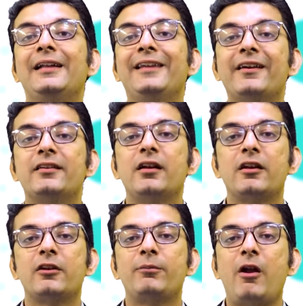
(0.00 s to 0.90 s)
There is
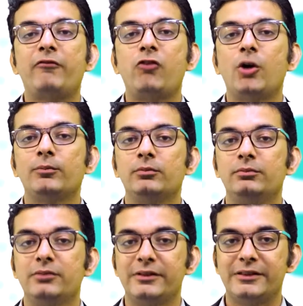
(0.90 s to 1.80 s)
another platform
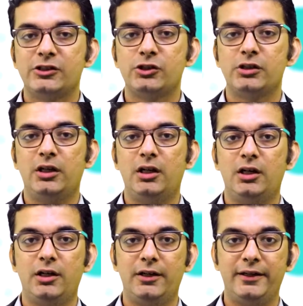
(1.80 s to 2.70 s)

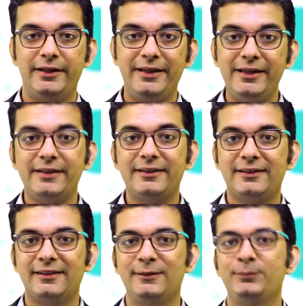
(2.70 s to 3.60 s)
is